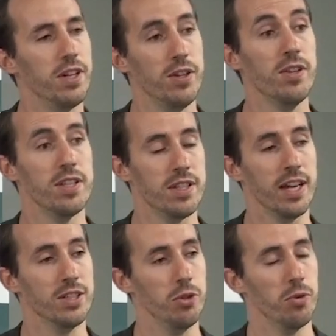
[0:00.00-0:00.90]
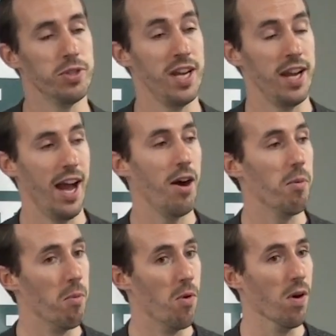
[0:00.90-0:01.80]
do these things, you will stand out
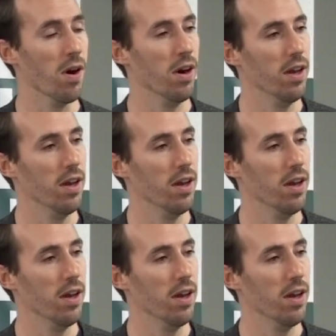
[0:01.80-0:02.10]
more